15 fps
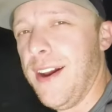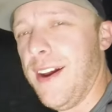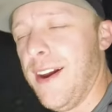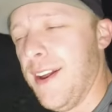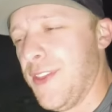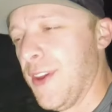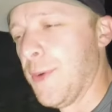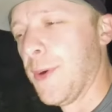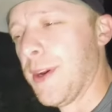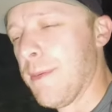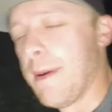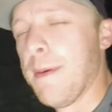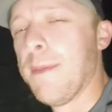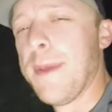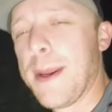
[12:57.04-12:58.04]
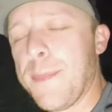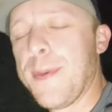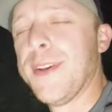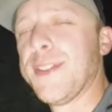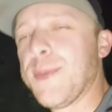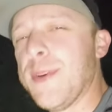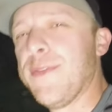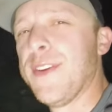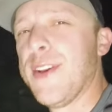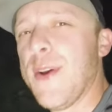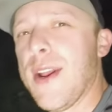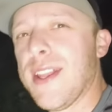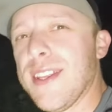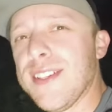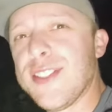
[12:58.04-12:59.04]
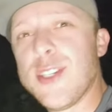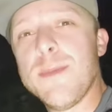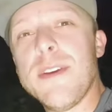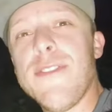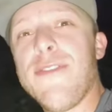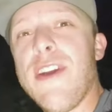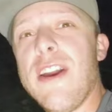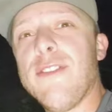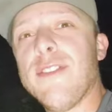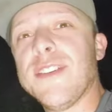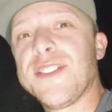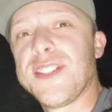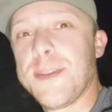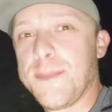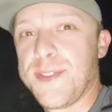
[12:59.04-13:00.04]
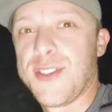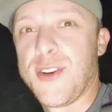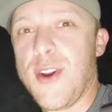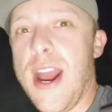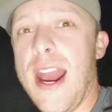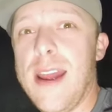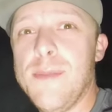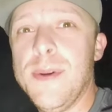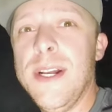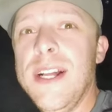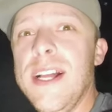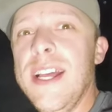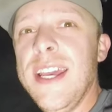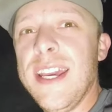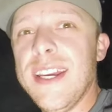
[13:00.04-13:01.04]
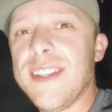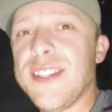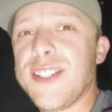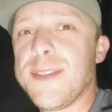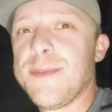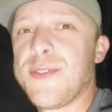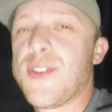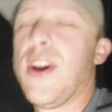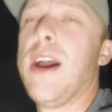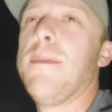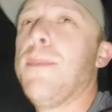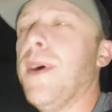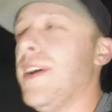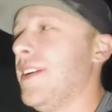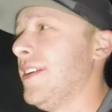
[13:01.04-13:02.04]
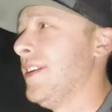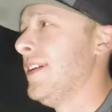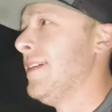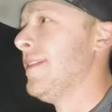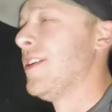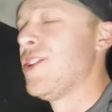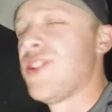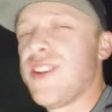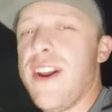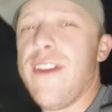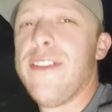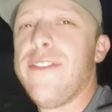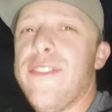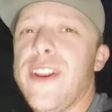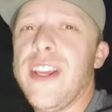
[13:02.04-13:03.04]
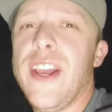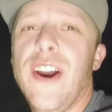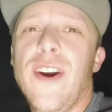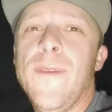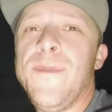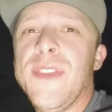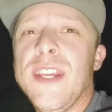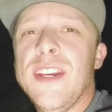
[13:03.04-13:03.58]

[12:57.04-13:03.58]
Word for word: I think we're going to be able to make a pretty sweet video out of this. Do me a favor and subscribe. Hit the subscribe button. Share the video.